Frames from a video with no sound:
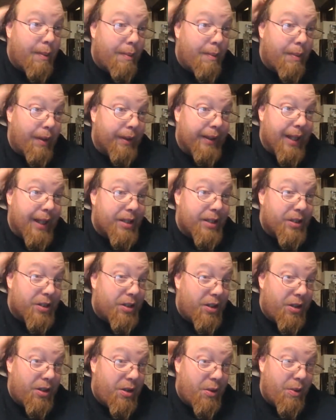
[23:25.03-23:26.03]
but that's going
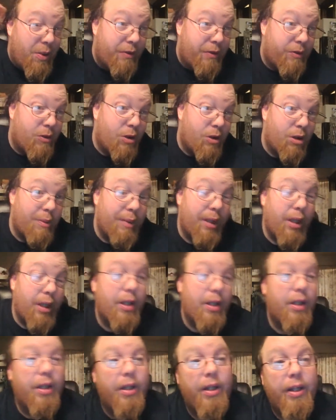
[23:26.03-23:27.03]
to do it for me.
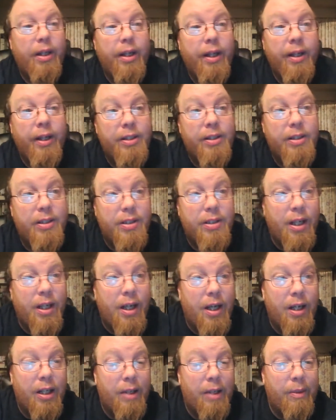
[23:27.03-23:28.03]
It's
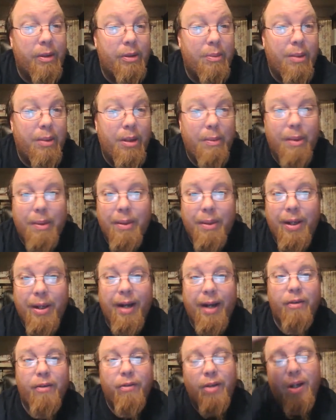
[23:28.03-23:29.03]
uh, coming up to about, about a
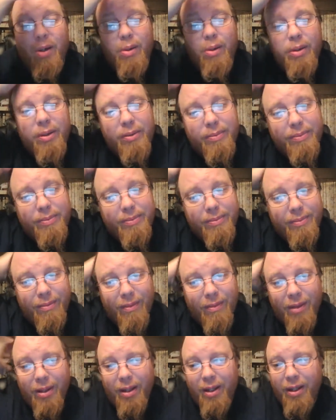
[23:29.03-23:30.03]
half hour.
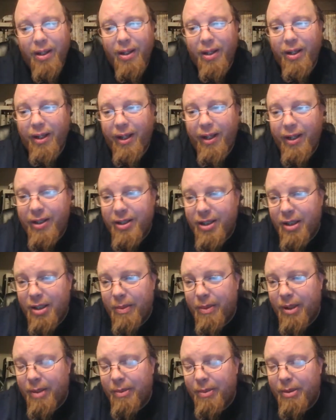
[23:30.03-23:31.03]
It's
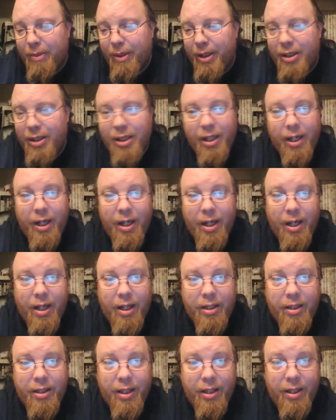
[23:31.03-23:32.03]
coming up to be 10,
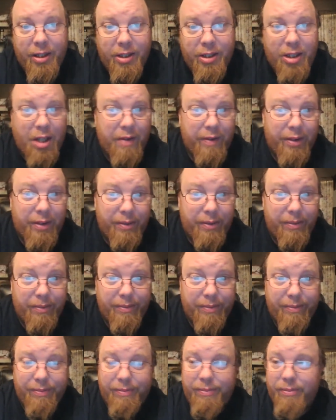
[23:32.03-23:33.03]
uh, 10 to 7.
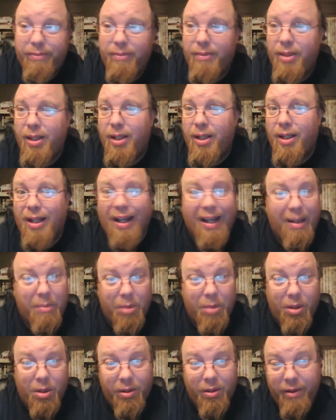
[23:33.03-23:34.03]
I'm
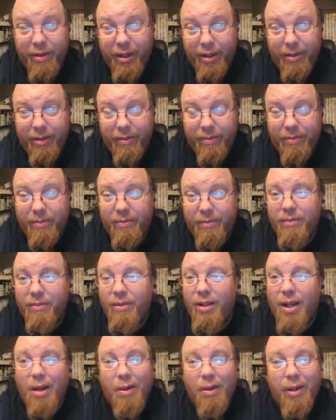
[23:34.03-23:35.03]
hungry.
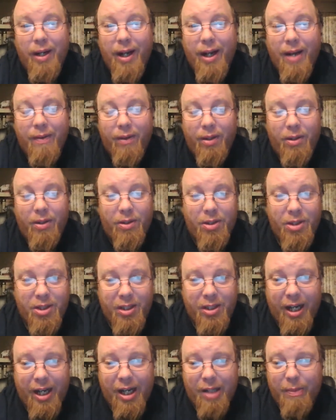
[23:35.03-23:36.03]
I'm going to have a little
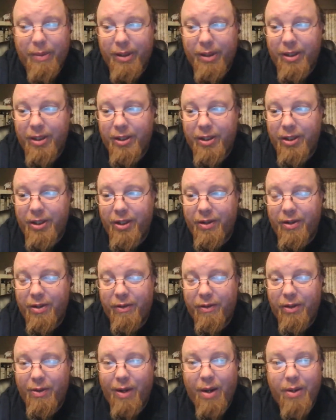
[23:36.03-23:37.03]
snack because here in a
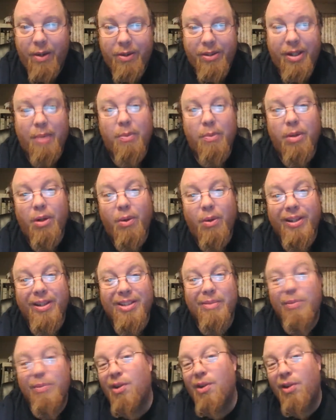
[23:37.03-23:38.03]
few hours, I'm going to go get
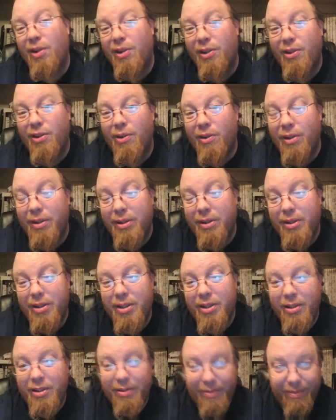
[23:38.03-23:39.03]
some Dunkin'
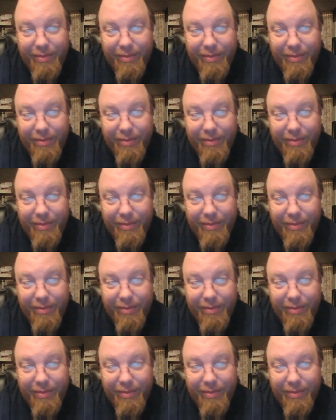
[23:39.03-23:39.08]
Donuts.